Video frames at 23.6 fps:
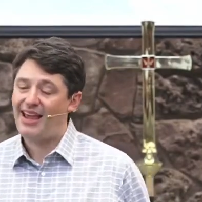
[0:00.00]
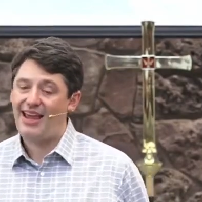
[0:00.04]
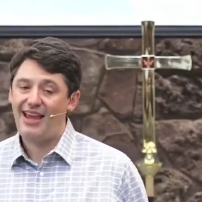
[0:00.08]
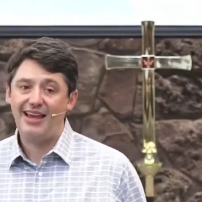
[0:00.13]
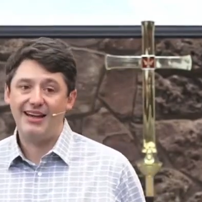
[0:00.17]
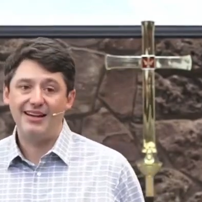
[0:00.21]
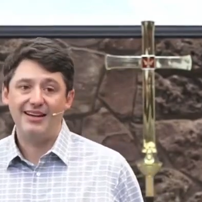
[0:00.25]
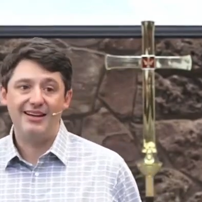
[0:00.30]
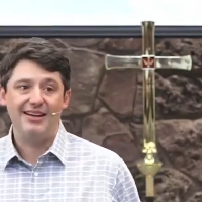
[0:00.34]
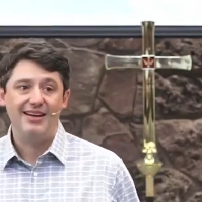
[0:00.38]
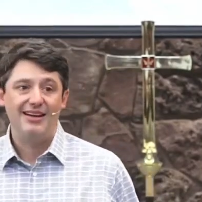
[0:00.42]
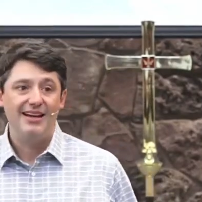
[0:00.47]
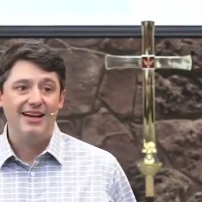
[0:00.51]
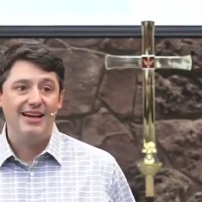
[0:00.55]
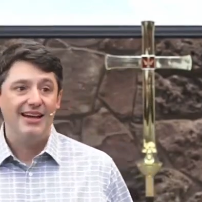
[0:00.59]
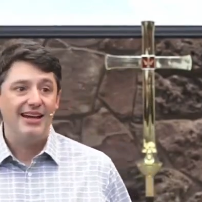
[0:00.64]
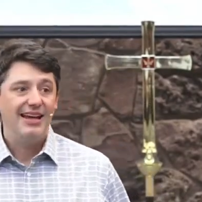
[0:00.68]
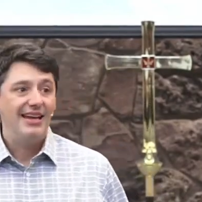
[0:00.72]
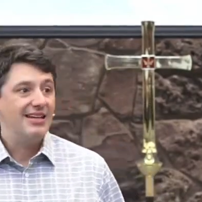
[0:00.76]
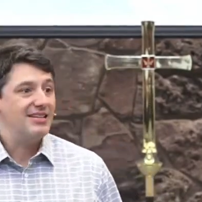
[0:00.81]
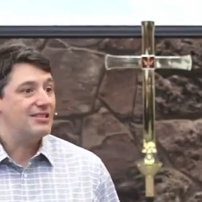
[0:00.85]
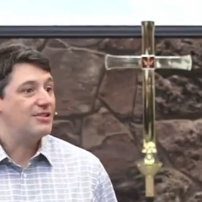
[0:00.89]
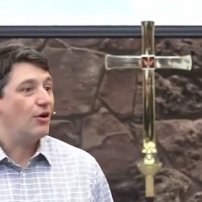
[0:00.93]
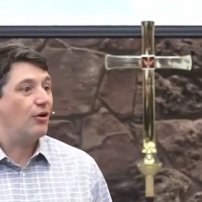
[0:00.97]
And
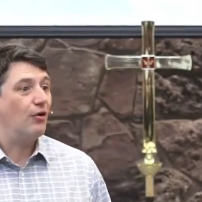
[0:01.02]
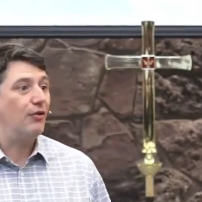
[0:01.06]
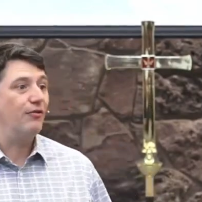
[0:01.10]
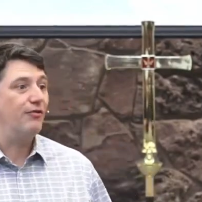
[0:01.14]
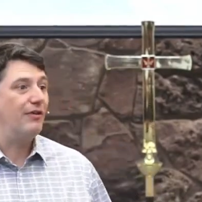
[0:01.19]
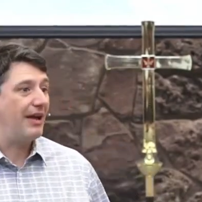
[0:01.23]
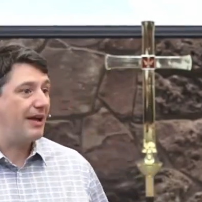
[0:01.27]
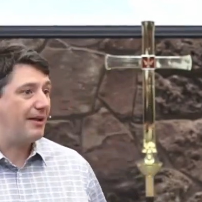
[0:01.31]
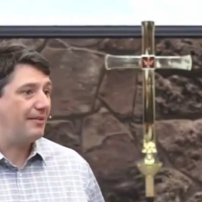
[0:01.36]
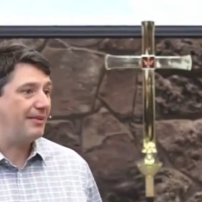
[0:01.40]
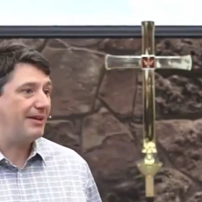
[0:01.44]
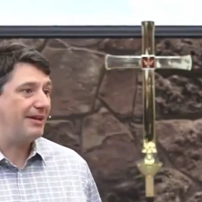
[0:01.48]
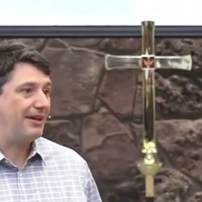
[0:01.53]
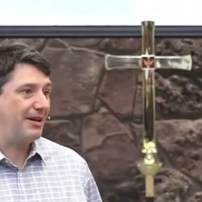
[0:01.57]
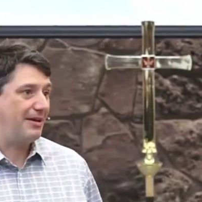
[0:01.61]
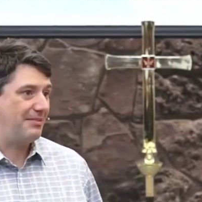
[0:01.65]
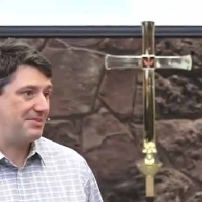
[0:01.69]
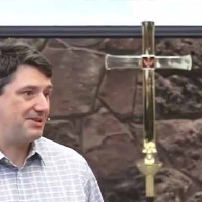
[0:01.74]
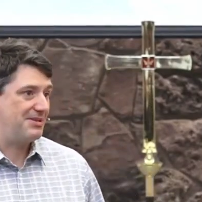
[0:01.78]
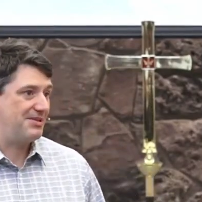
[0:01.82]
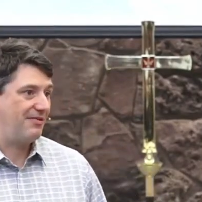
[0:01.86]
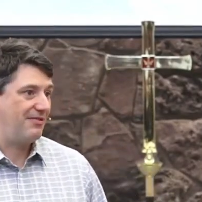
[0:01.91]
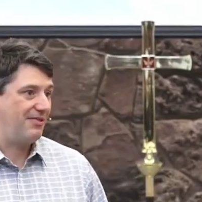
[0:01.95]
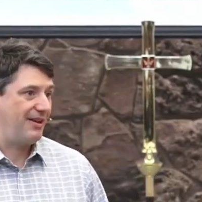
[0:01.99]
his whole family
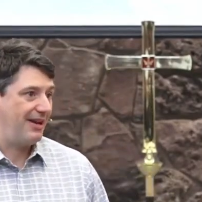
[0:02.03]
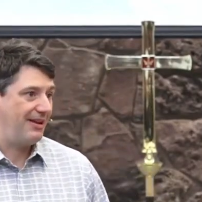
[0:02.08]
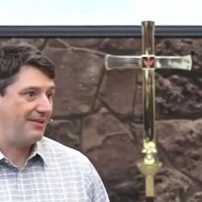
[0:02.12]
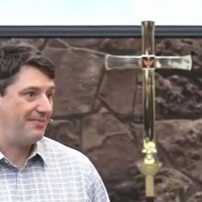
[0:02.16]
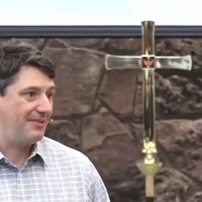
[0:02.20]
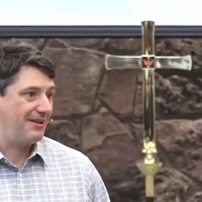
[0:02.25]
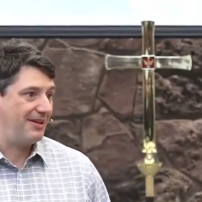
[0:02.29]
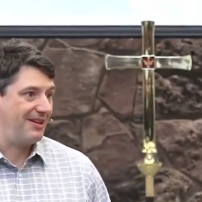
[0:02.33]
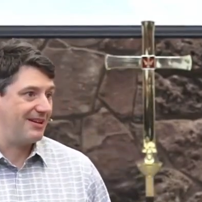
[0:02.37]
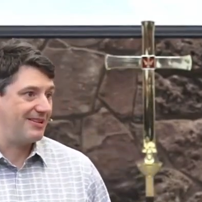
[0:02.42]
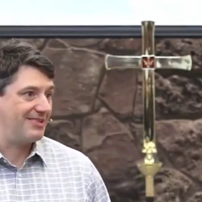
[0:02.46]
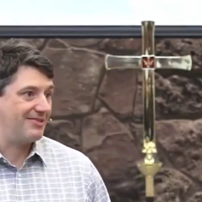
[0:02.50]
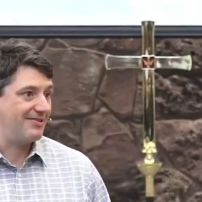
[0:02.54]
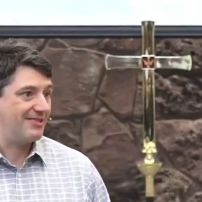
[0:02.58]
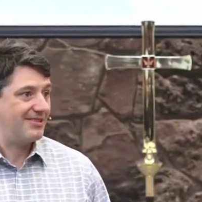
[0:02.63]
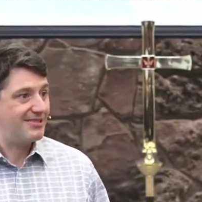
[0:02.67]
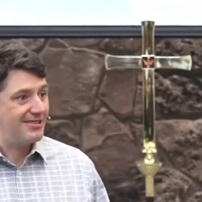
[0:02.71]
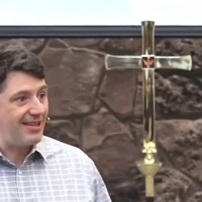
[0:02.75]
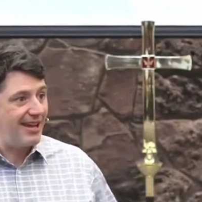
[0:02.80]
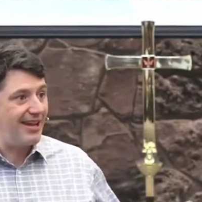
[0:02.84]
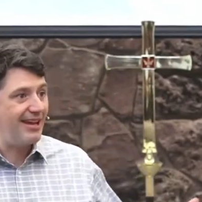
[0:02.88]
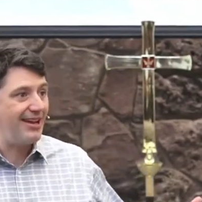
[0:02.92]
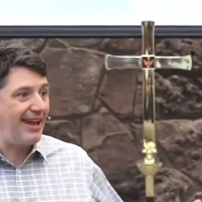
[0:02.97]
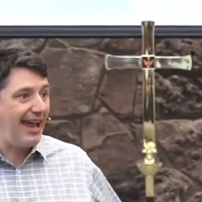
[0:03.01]
comes to faith because of this.
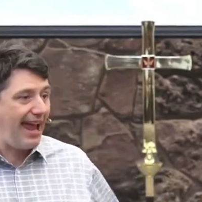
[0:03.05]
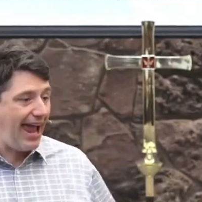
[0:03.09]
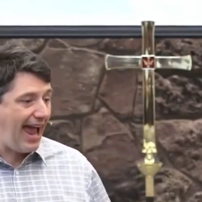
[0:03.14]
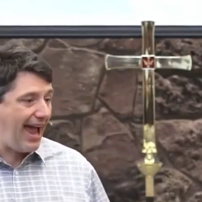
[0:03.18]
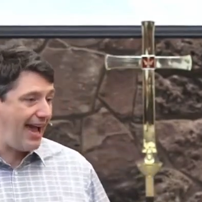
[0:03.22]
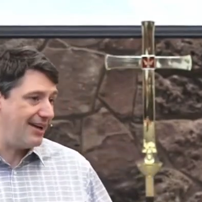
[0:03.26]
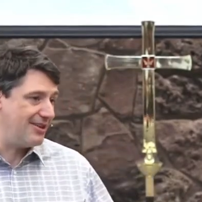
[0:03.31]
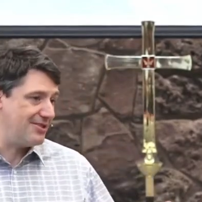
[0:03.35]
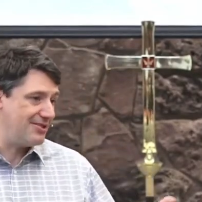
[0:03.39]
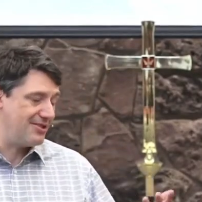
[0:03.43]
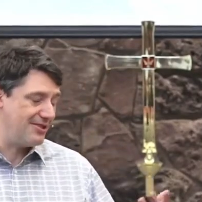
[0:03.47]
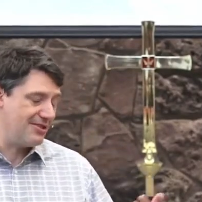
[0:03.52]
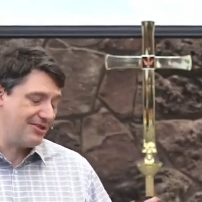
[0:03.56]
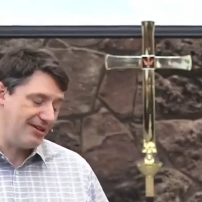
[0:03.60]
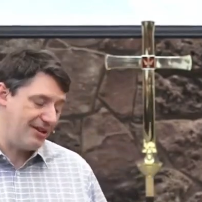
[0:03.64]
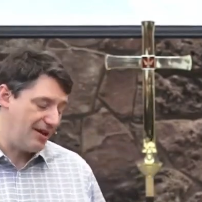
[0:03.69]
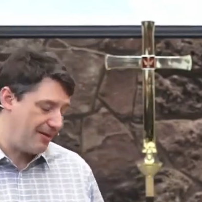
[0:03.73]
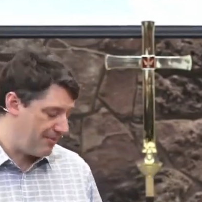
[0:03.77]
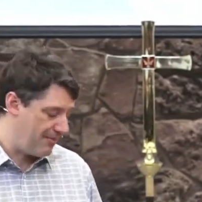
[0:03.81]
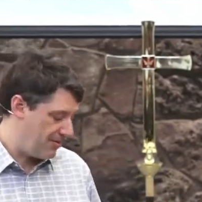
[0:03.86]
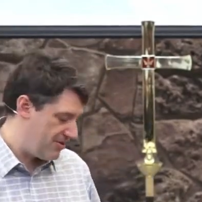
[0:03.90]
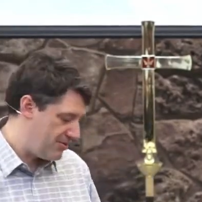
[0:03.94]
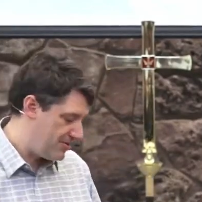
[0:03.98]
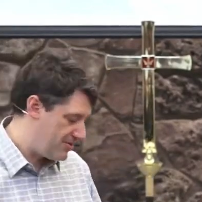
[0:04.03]
They add to the
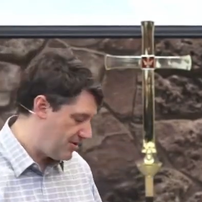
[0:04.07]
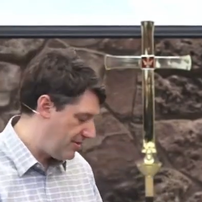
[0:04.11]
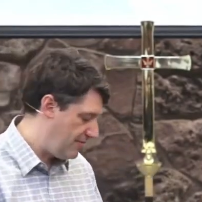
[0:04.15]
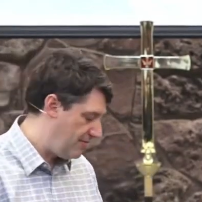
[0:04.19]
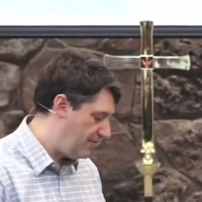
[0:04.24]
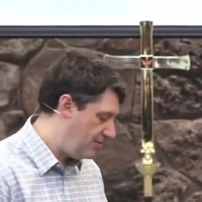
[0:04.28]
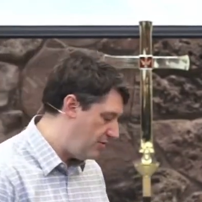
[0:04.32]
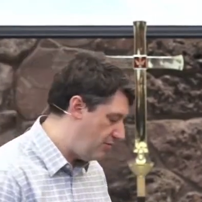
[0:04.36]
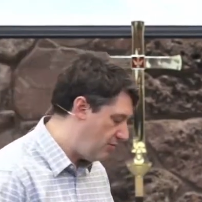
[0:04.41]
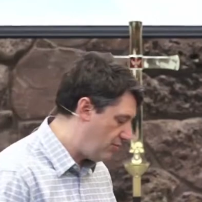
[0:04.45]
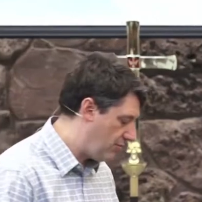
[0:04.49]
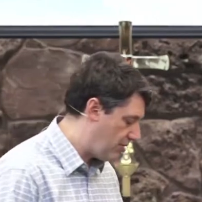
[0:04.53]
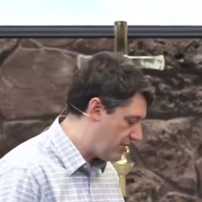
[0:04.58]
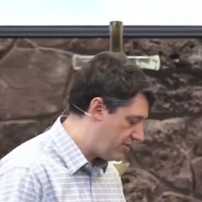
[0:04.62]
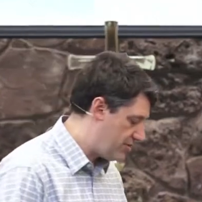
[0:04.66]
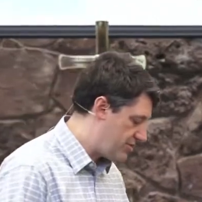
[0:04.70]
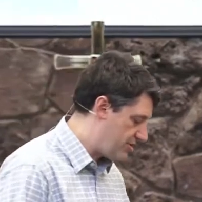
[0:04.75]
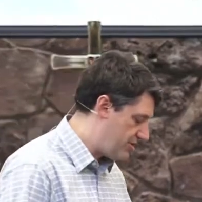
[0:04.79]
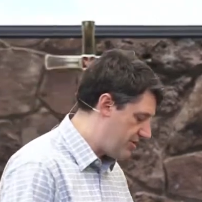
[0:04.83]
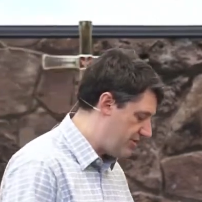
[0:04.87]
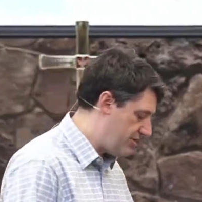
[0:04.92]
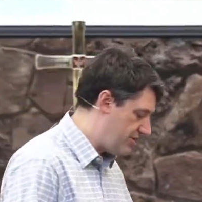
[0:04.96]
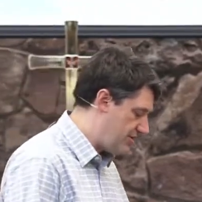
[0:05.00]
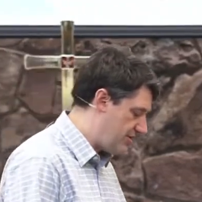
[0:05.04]
numbers of new
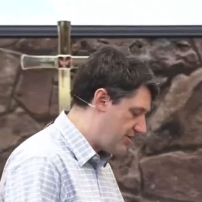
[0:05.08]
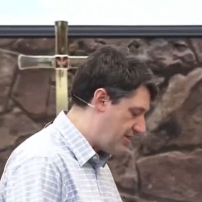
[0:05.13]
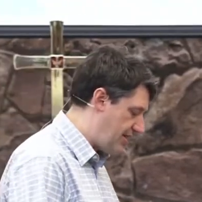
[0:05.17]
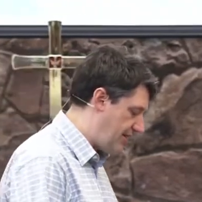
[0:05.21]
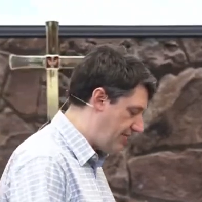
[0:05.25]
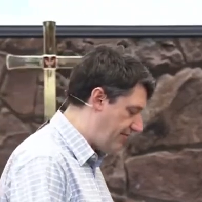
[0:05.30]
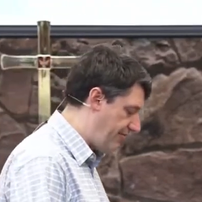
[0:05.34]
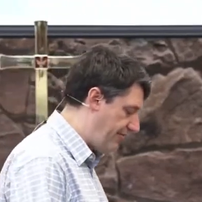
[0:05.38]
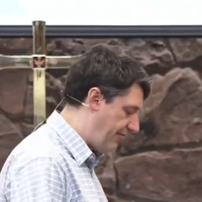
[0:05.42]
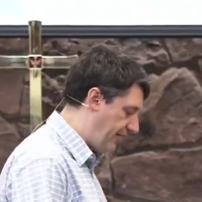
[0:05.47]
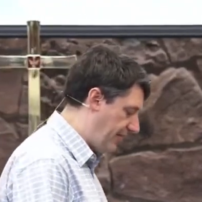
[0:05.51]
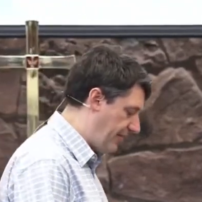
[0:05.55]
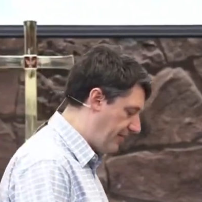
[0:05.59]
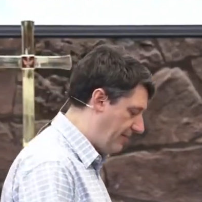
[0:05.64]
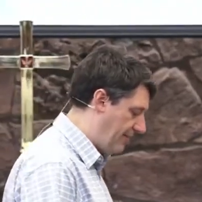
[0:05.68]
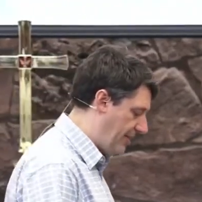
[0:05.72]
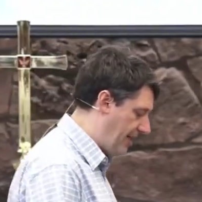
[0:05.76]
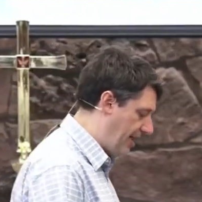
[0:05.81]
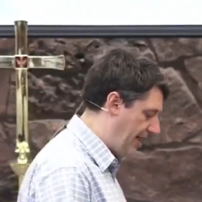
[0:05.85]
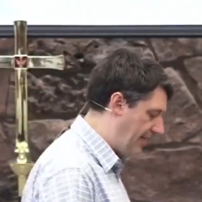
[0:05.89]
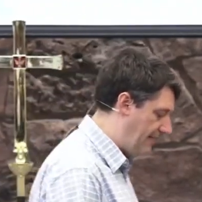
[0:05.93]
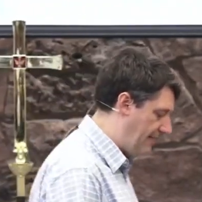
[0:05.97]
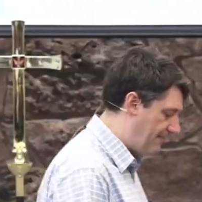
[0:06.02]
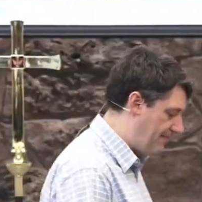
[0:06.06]
Christians in Philippi.